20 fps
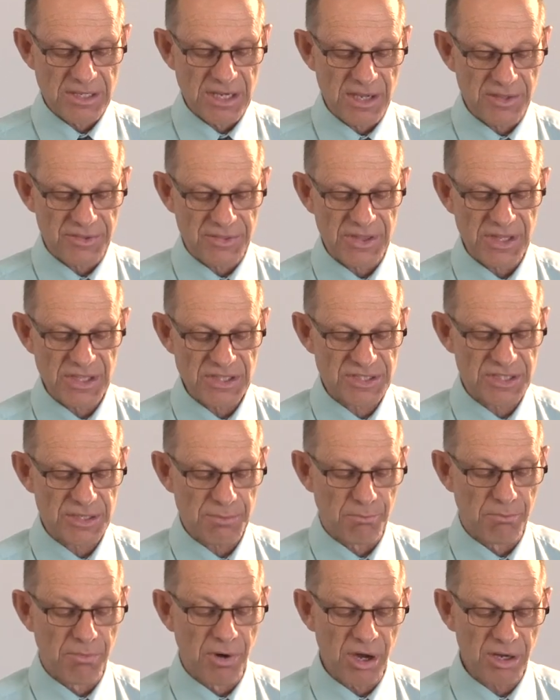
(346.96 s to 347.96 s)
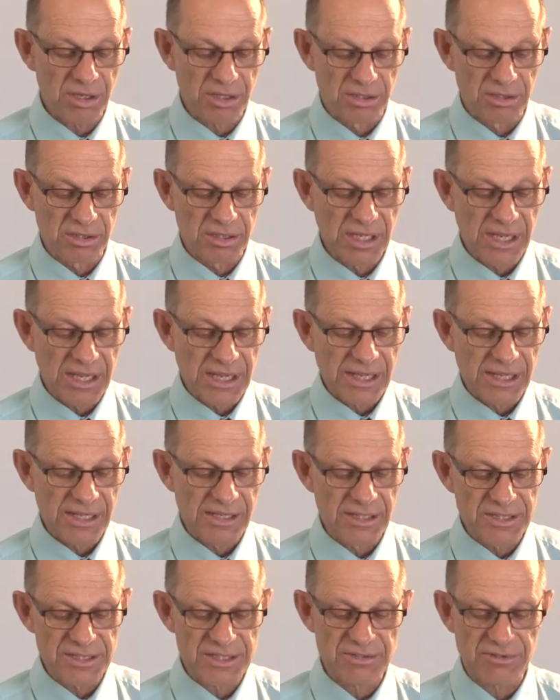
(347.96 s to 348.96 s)
Now this model
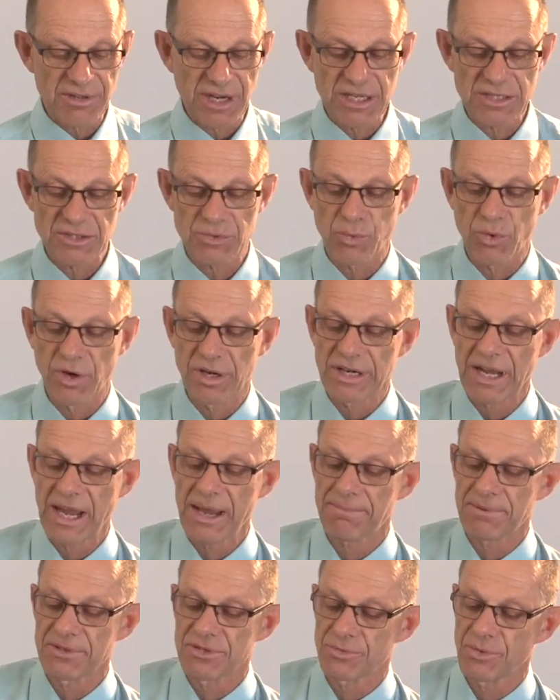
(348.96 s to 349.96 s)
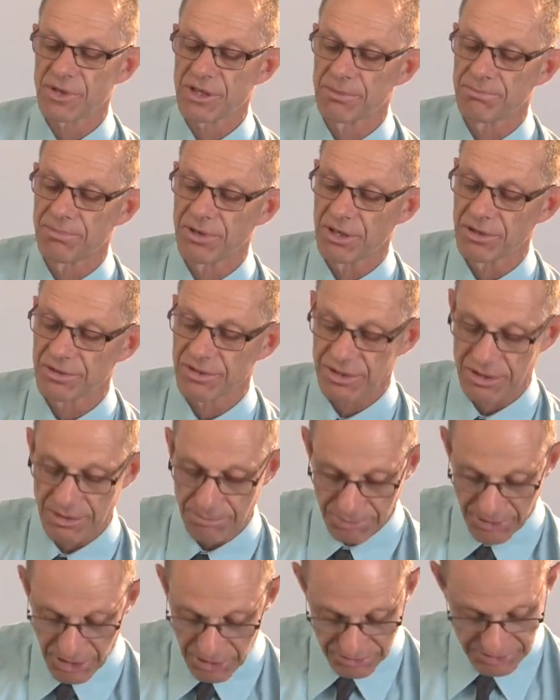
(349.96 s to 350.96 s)
illustrates what happens with a bolt, and a
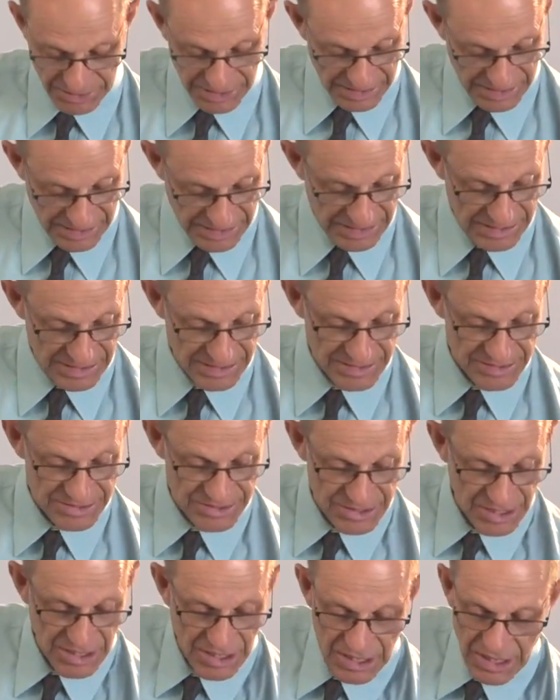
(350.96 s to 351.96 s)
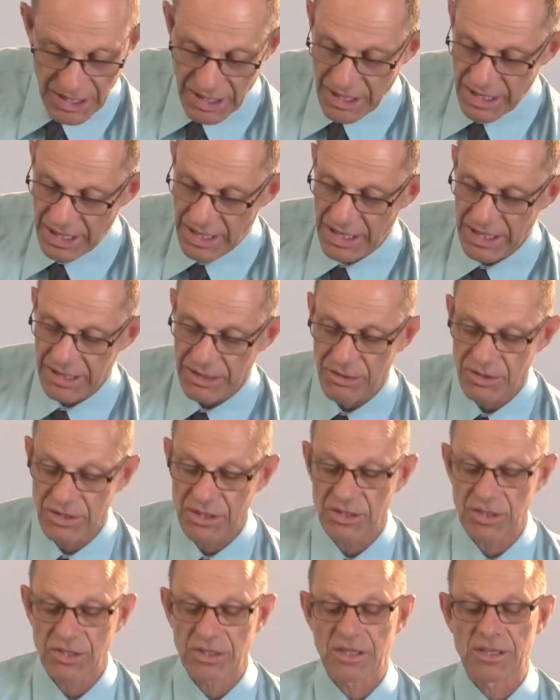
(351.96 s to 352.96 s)
bolt is a
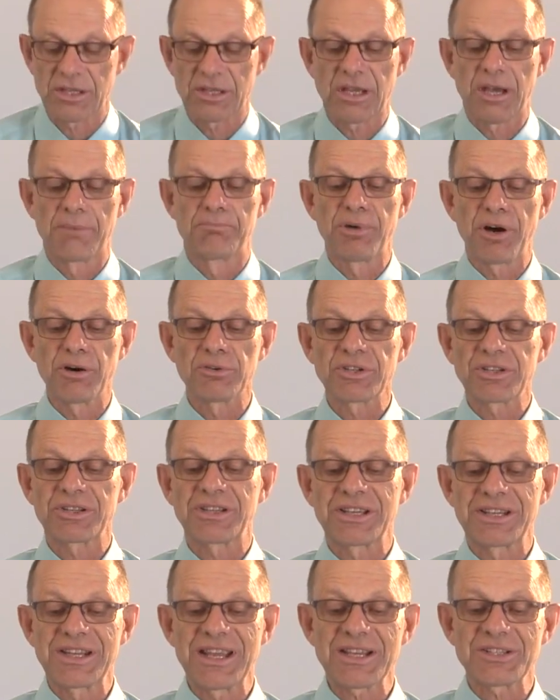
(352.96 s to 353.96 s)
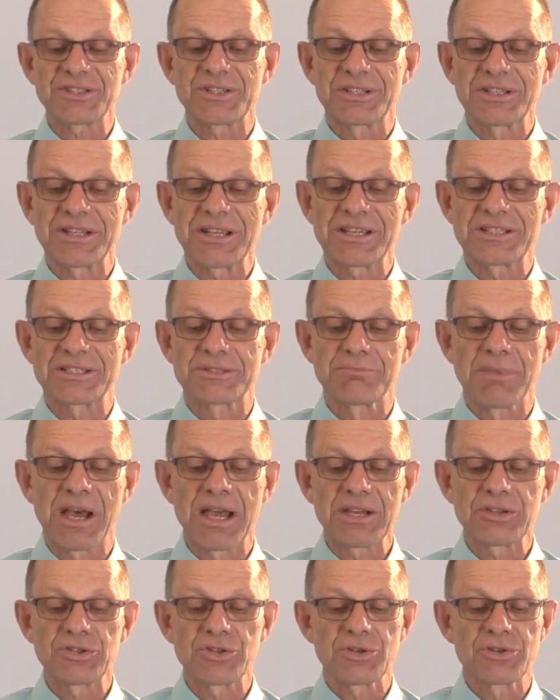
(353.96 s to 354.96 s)
bolted connection is
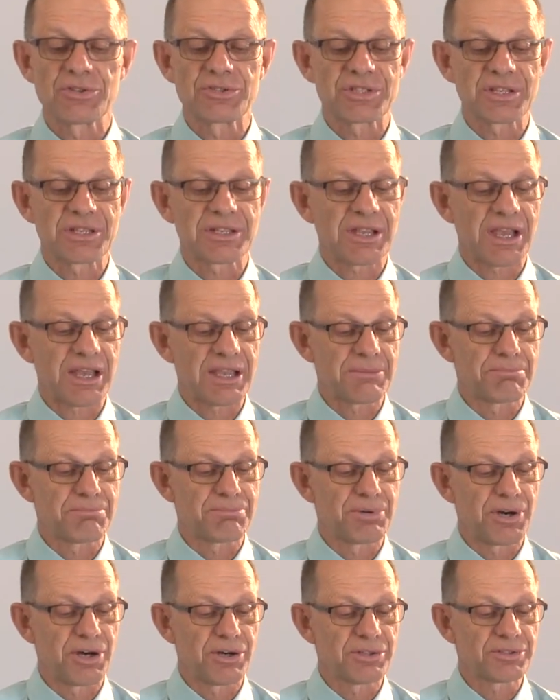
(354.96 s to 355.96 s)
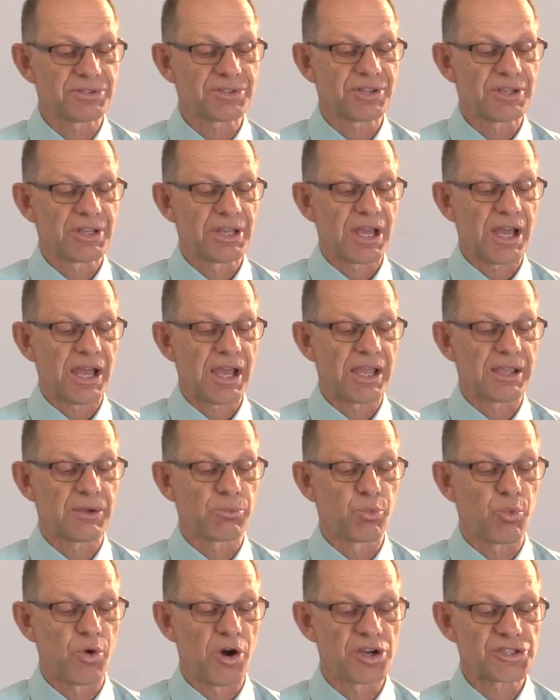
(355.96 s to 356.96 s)
made using a bolt, a
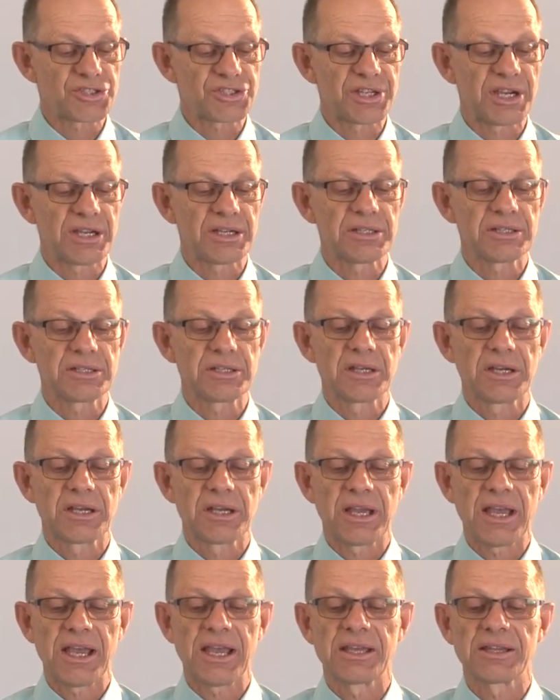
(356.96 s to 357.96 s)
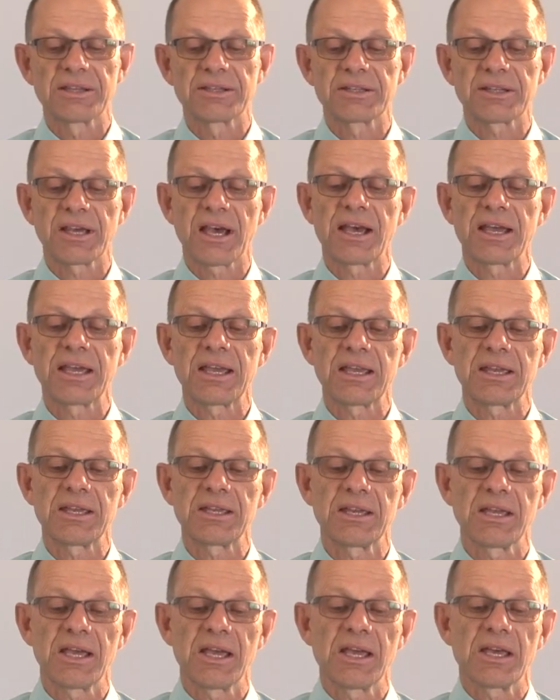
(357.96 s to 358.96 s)
washer, and
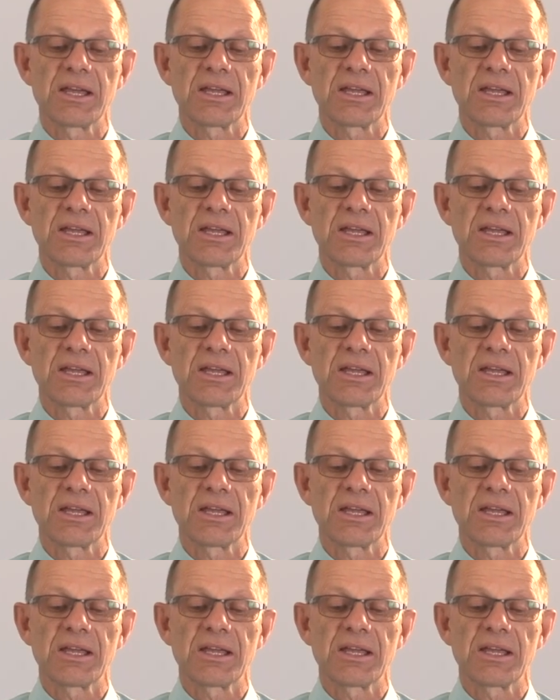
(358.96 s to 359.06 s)
a